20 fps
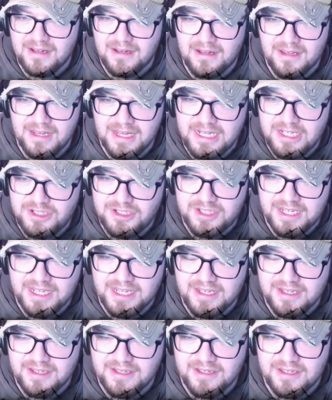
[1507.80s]

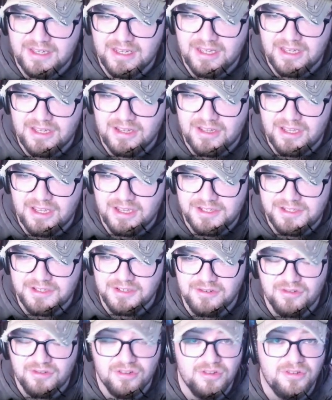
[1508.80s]
Interesting cast and
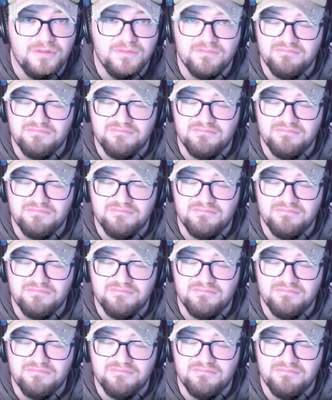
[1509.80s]
crew.